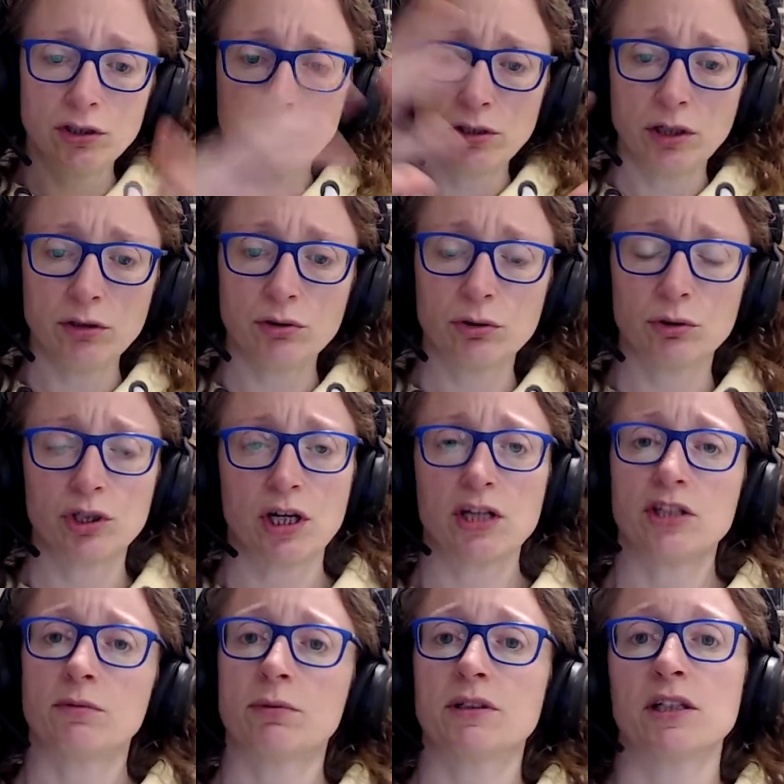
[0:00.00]
total
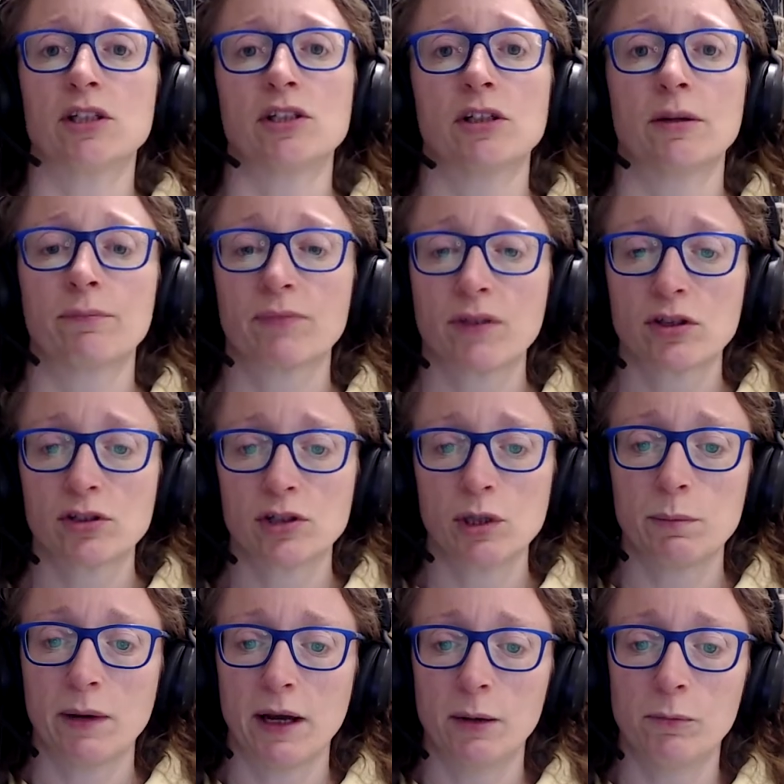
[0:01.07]
change of position.
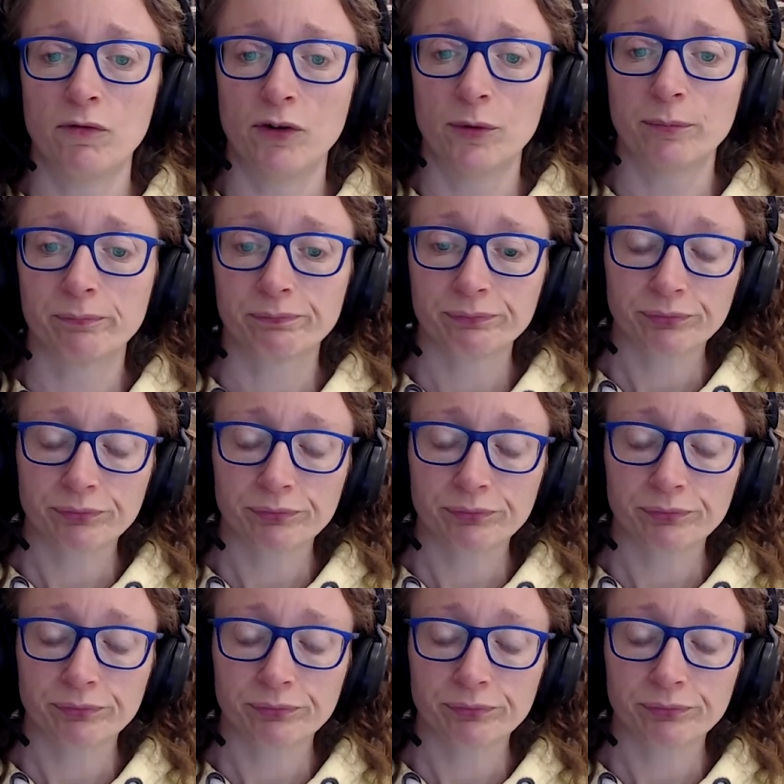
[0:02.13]
Super helpful.